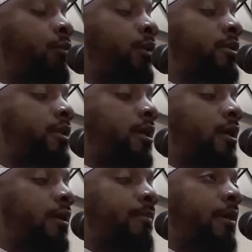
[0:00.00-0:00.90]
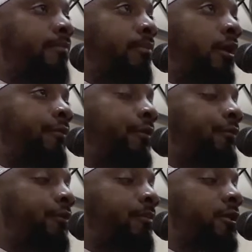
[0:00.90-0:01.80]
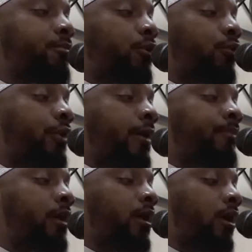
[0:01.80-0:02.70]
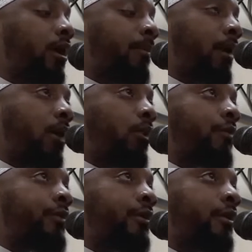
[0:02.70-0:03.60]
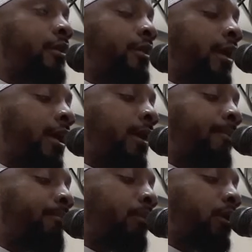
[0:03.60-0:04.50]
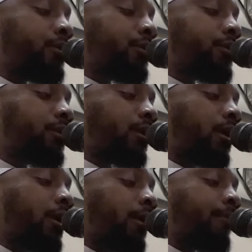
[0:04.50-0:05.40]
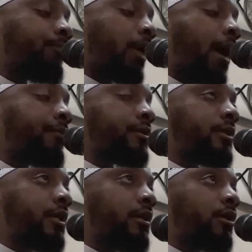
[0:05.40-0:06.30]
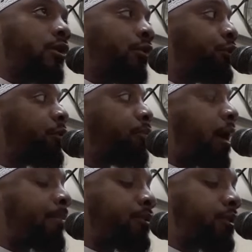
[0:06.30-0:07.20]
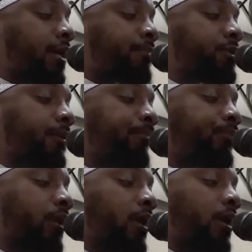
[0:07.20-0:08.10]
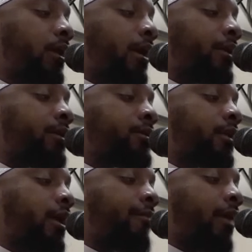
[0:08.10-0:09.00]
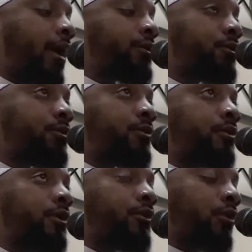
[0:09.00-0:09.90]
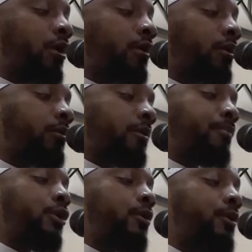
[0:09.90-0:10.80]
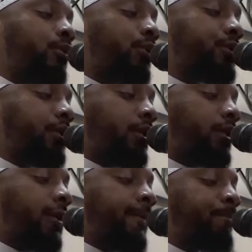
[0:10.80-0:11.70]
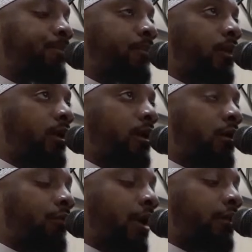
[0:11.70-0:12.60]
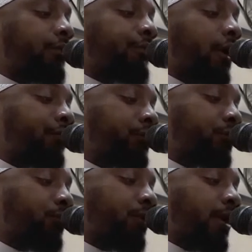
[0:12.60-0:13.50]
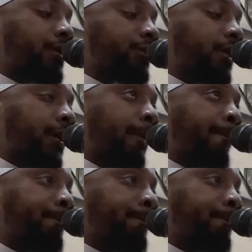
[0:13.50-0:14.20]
wants to come and benefit from this program. However, they must obviously go through the proper steps, and that is have a high school diploma or GED, write the 500-word essay,